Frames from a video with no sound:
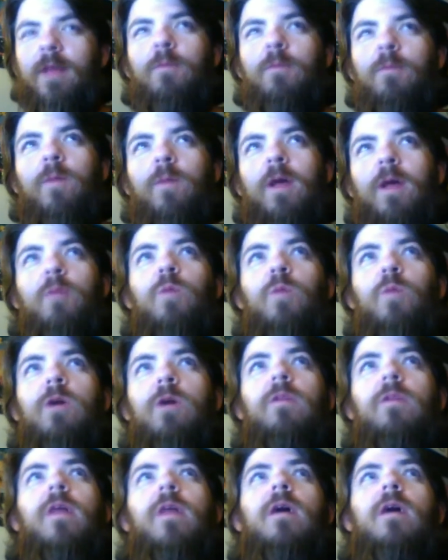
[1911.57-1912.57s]
It
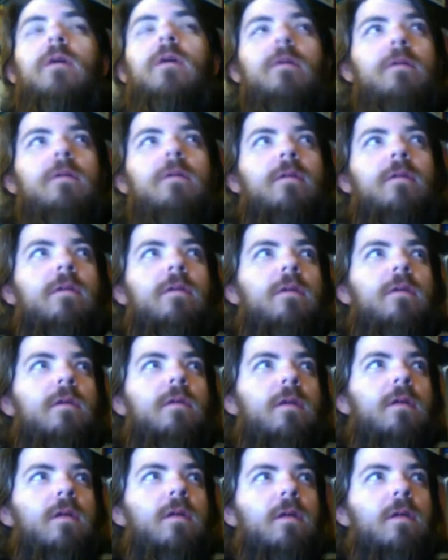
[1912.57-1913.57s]
will, though.
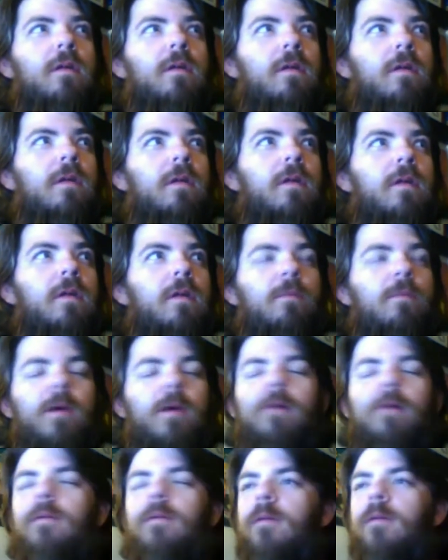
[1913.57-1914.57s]
It
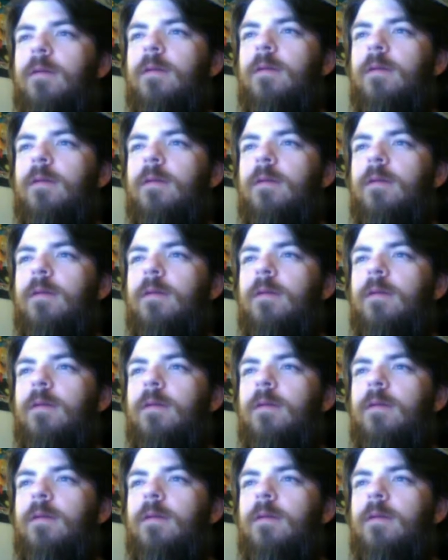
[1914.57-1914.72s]
will.